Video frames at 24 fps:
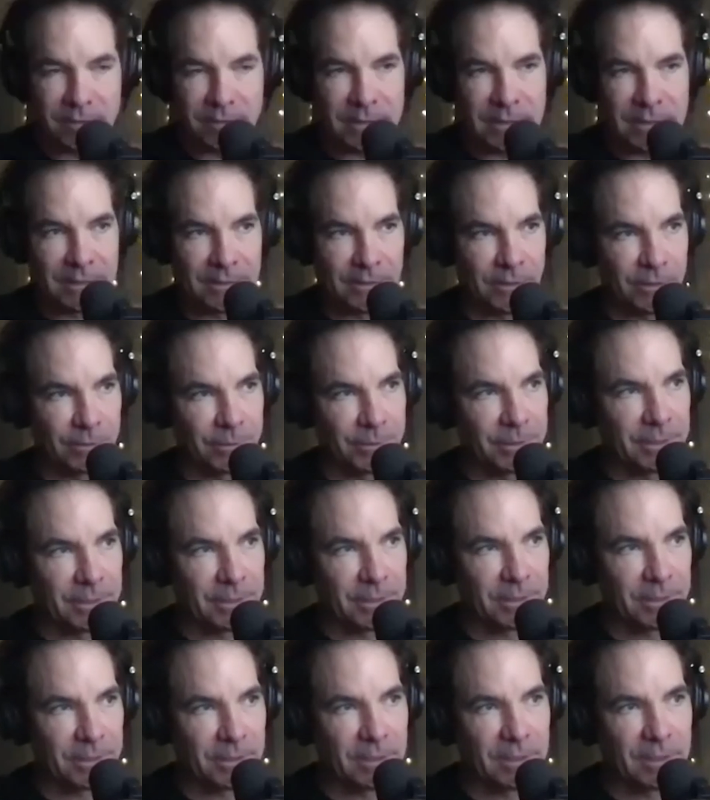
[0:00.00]
tell
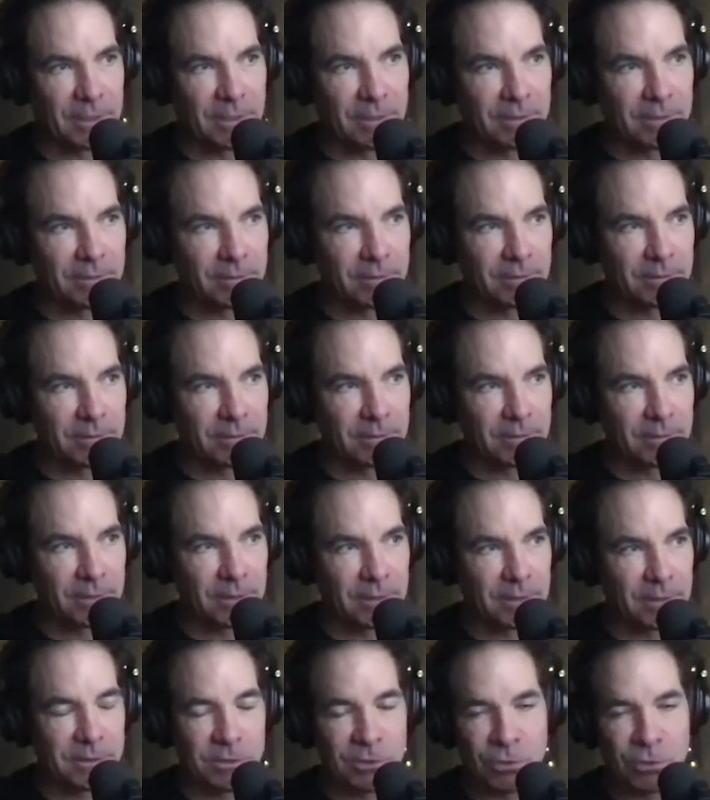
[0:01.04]
anybody, and
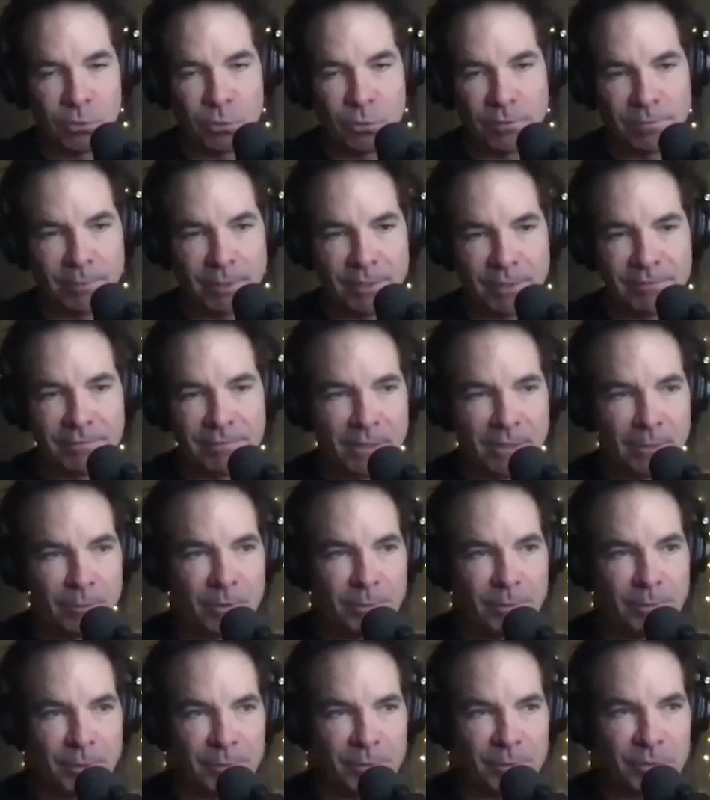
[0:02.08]
2 of my
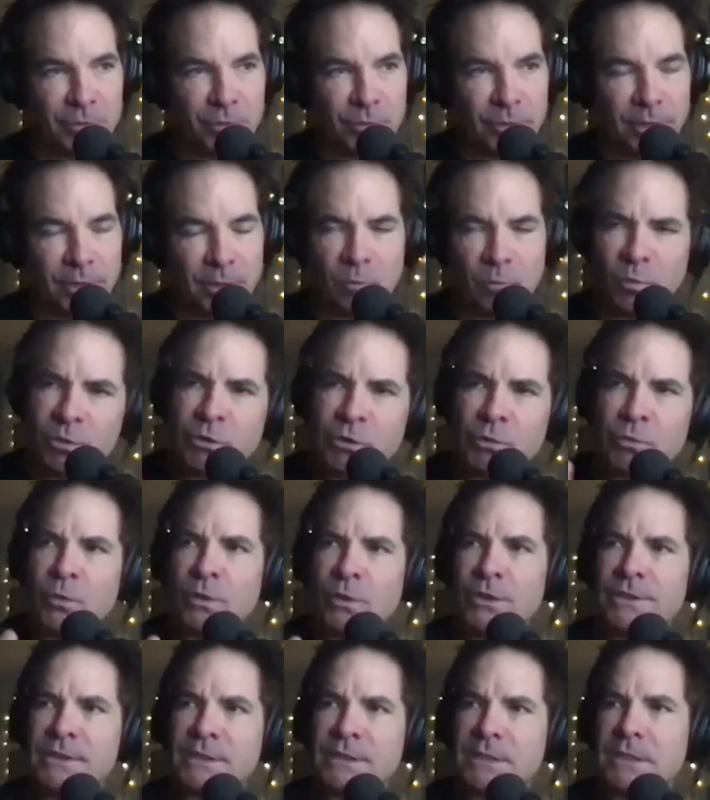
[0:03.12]
family members were like, "Which
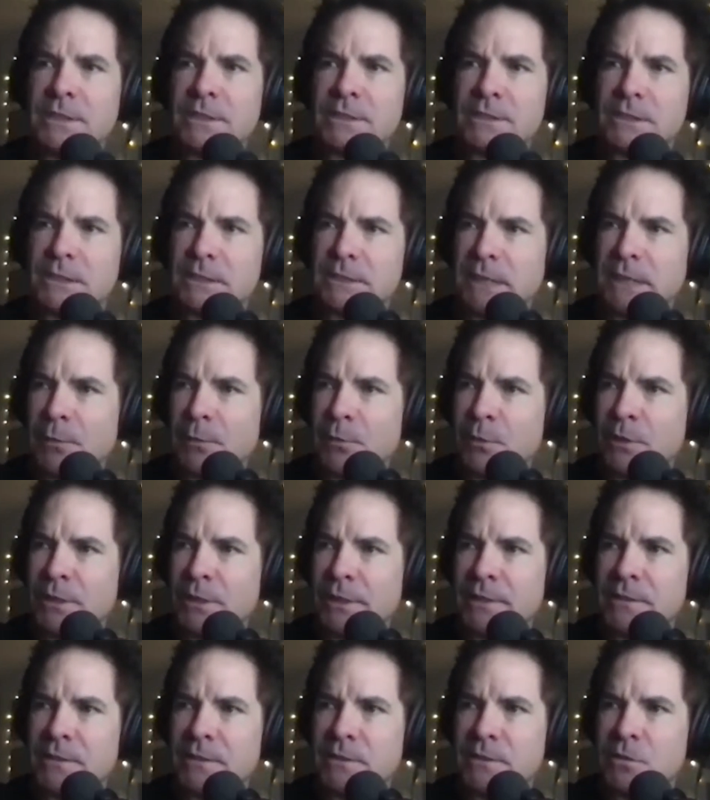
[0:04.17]
one is this? Because I would
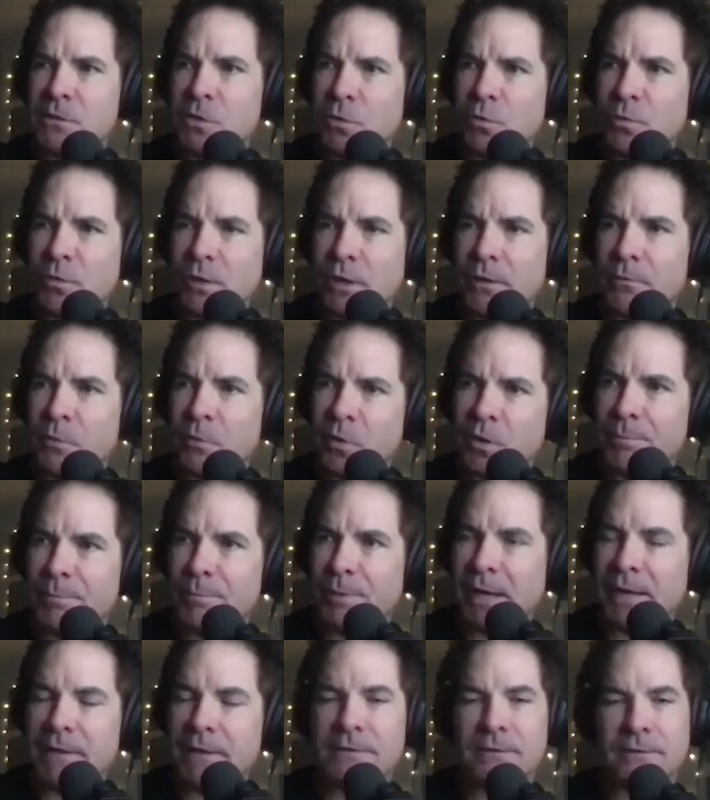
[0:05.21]
like to know. I want to
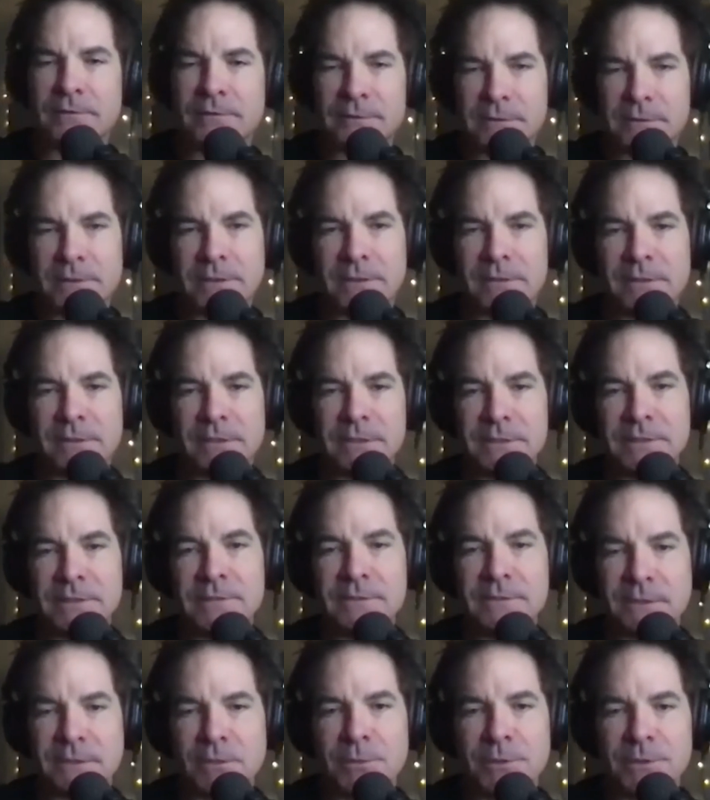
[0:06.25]
buy it." And I was like, "That's
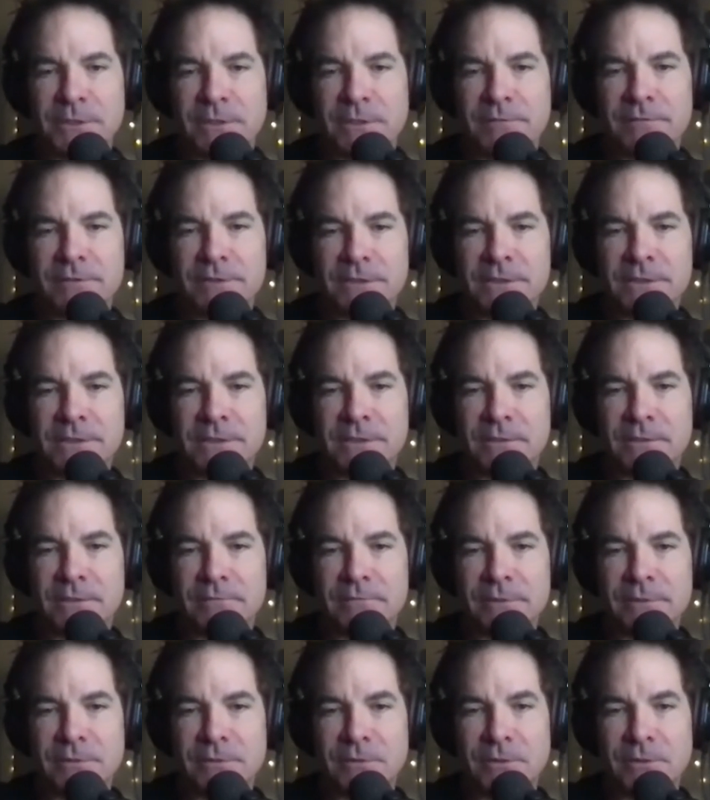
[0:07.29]
Saving San Francisco." They were like,